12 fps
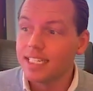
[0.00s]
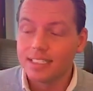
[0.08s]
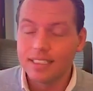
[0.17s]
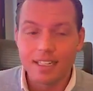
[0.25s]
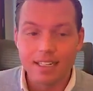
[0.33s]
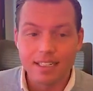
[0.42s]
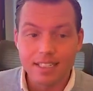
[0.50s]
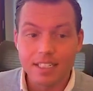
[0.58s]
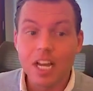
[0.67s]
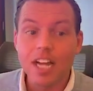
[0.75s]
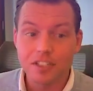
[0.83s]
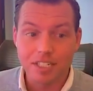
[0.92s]
into
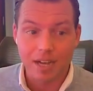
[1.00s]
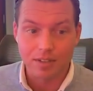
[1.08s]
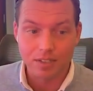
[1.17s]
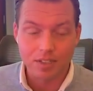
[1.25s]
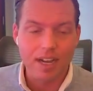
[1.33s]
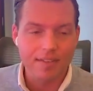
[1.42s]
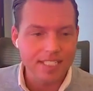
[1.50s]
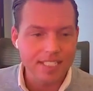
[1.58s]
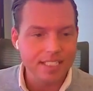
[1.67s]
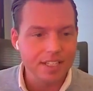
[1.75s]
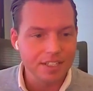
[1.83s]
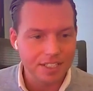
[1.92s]
touchdowns. So
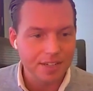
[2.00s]
obviously there's